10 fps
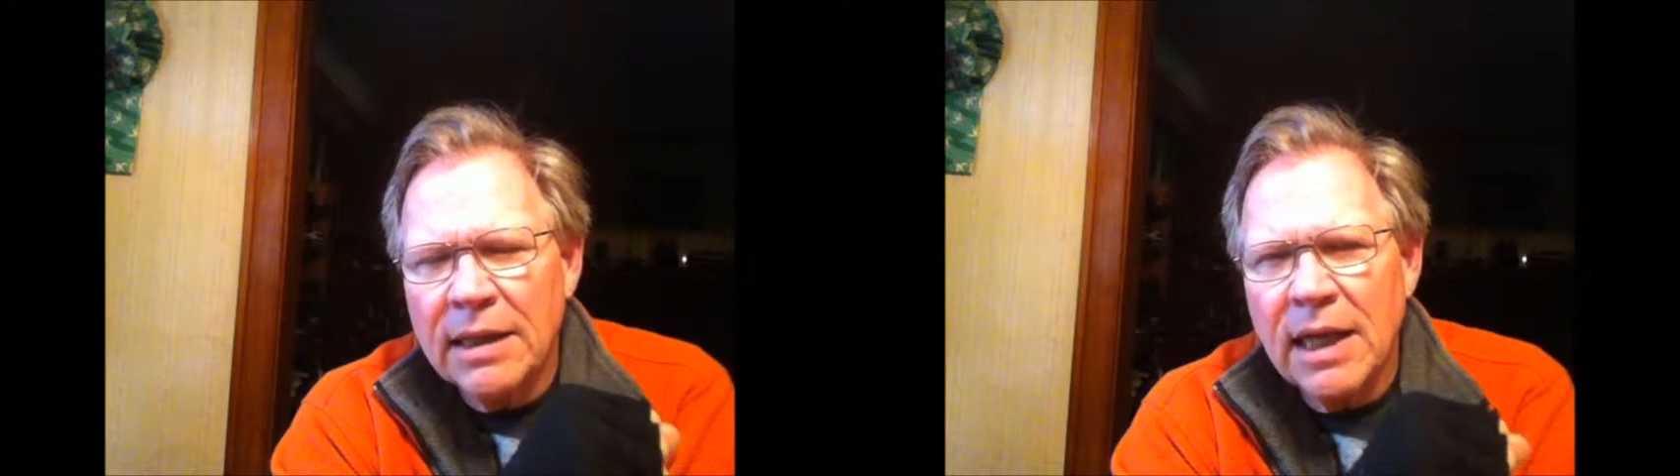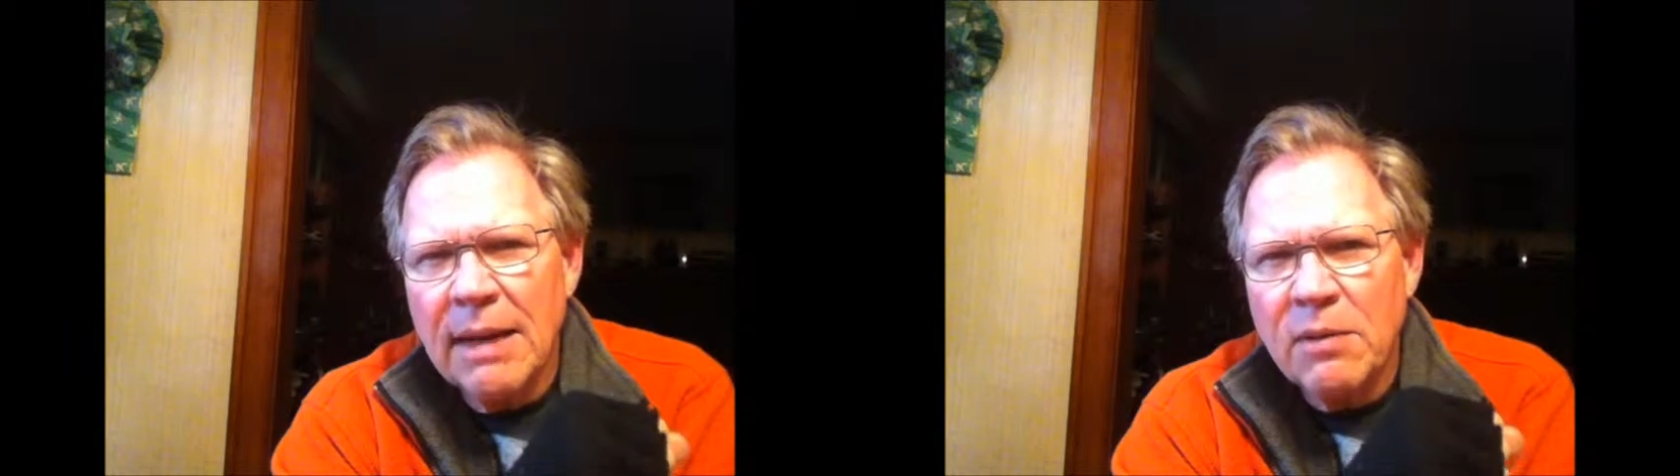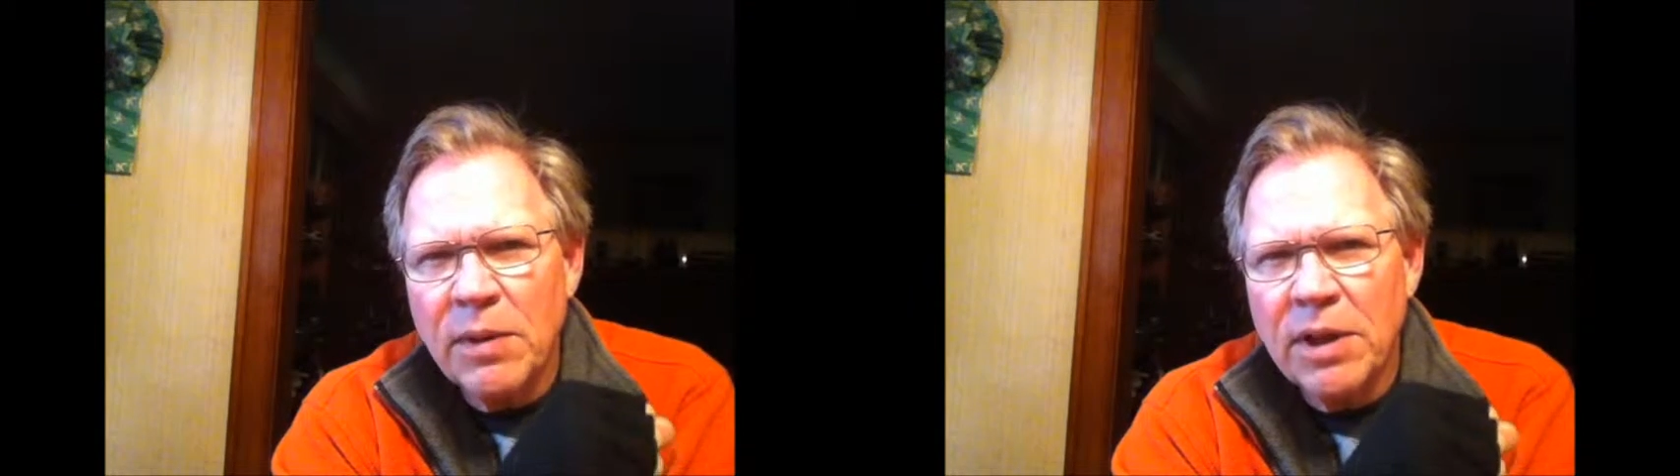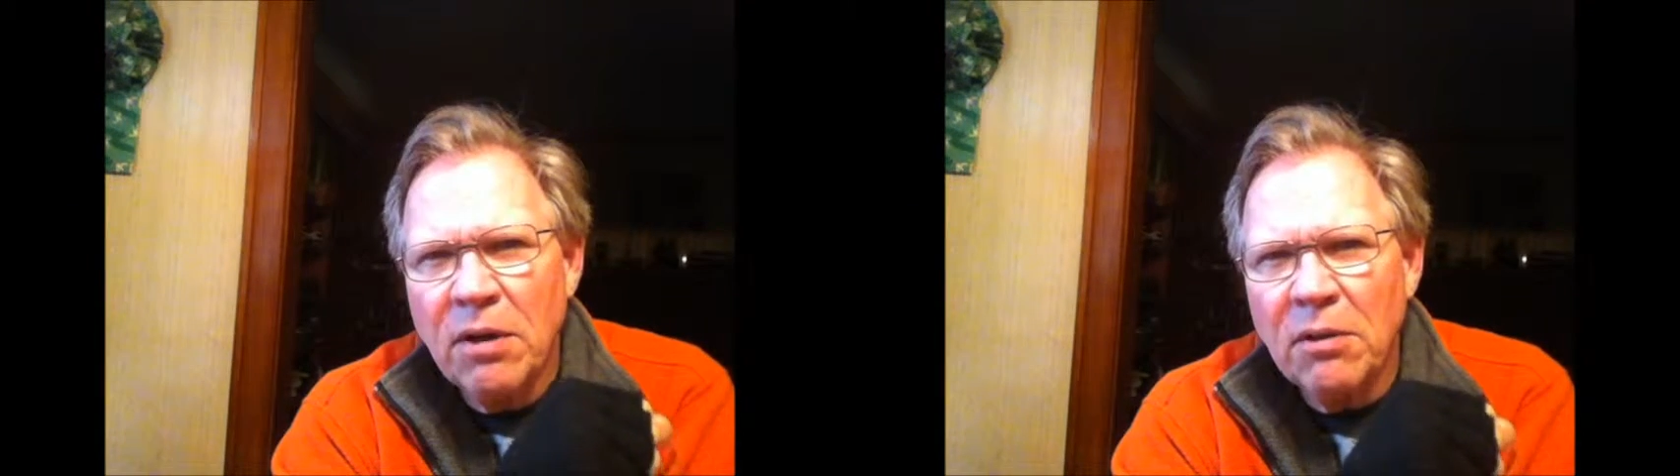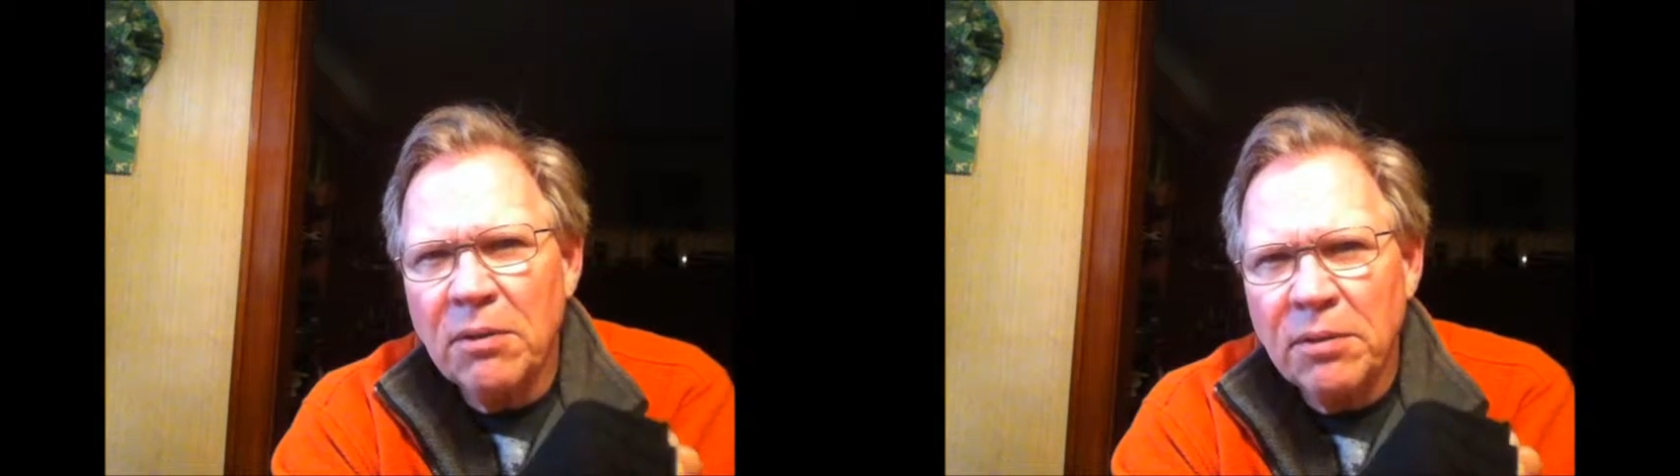of times we
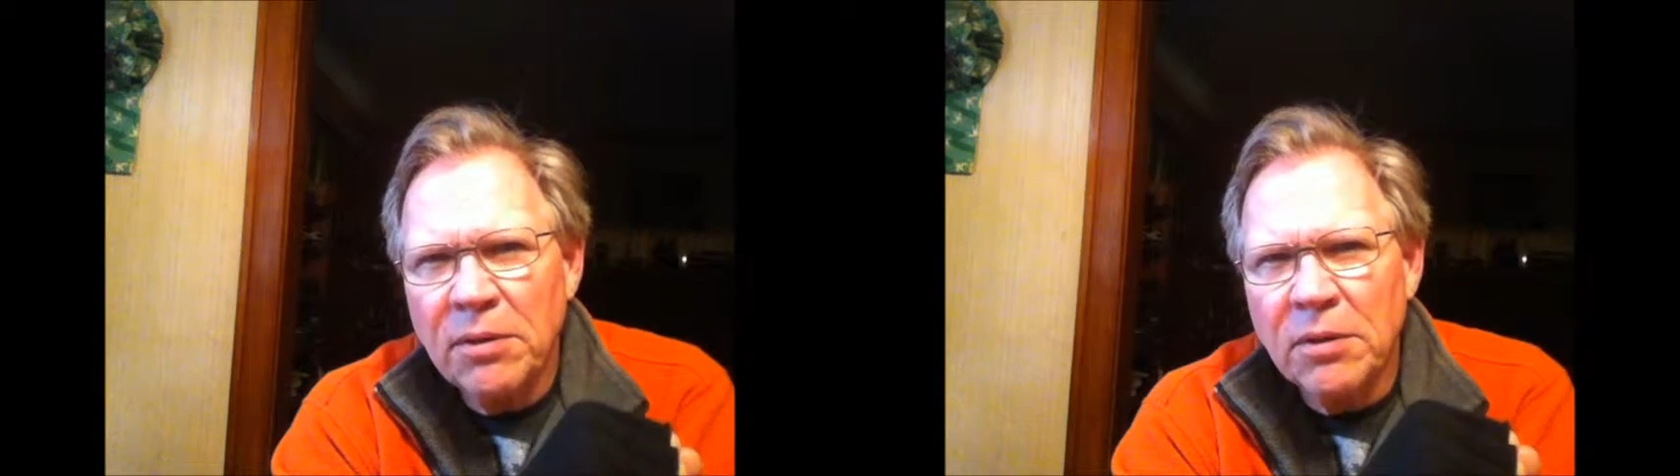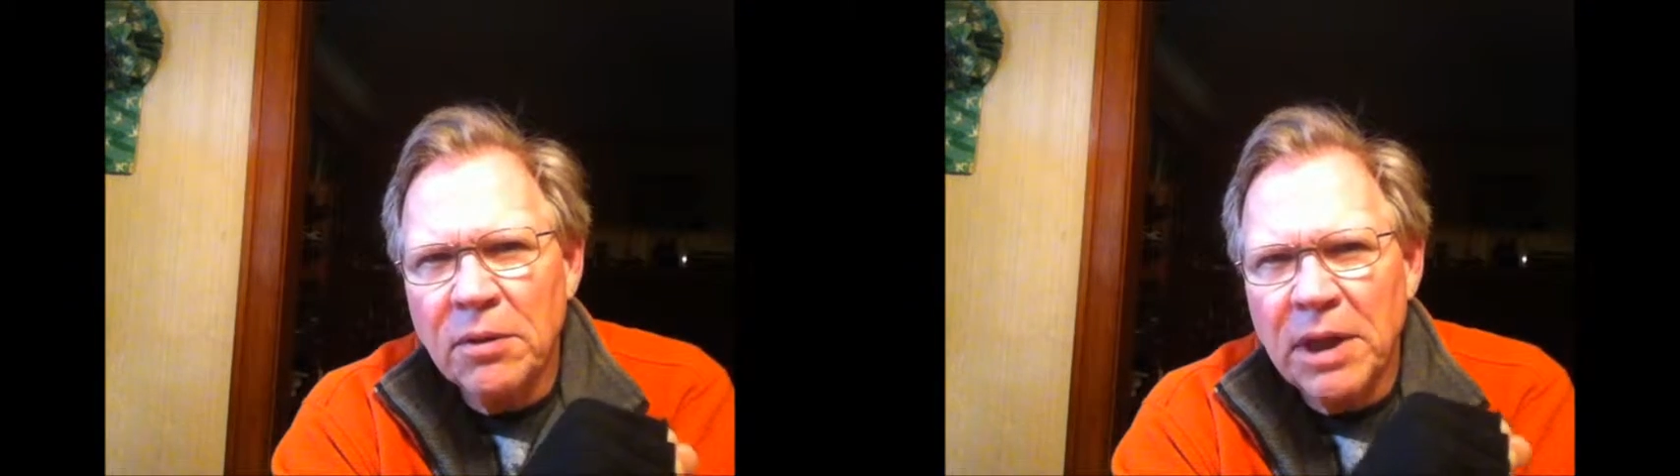go through,